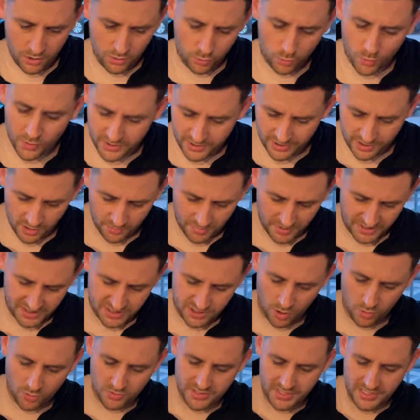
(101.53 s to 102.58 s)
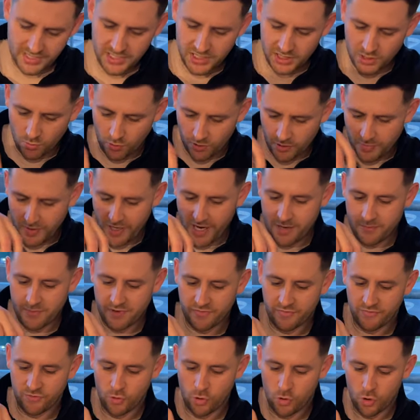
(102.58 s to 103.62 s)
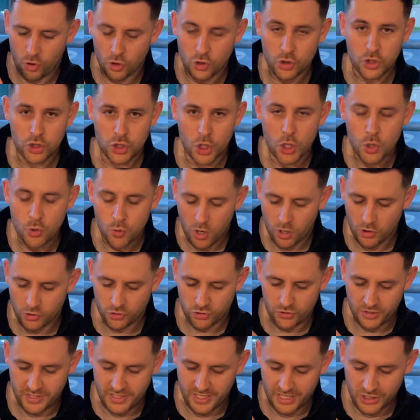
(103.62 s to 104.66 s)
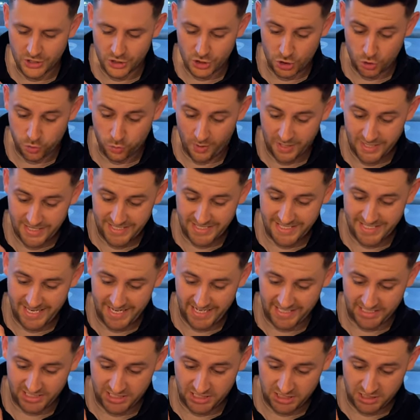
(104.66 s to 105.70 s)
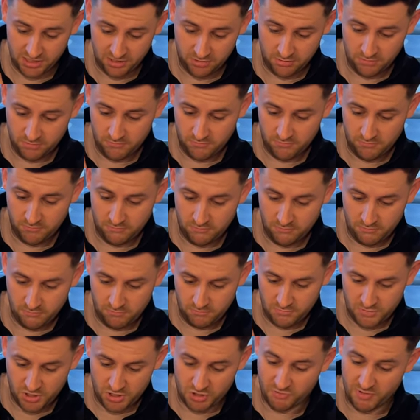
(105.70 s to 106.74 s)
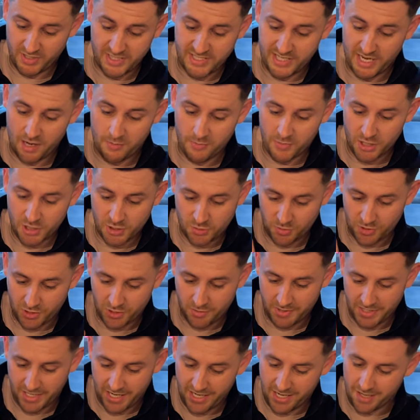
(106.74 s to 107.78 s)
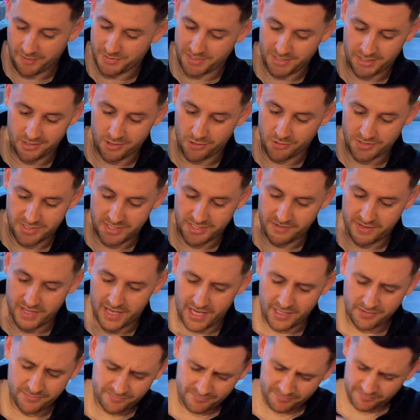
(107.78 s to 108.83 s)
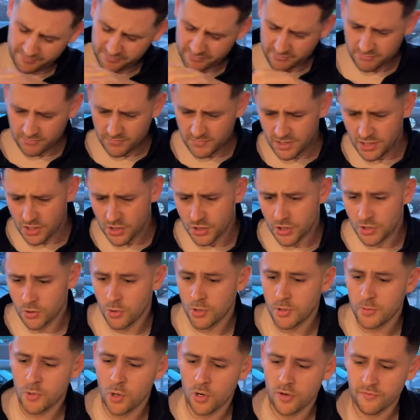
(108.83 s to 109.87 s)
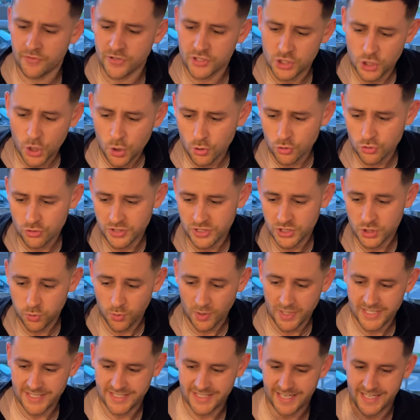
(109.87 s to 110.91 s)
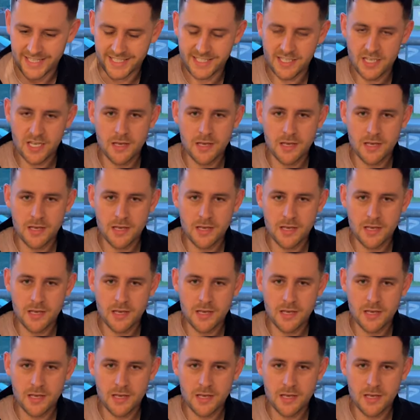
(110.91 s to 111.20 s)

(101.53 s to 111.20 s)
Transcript: with a little bit of salting. You wanna be aiming for 226 doesn't really say much. We're going to be getting absolutely loads in there. you want to be going for 226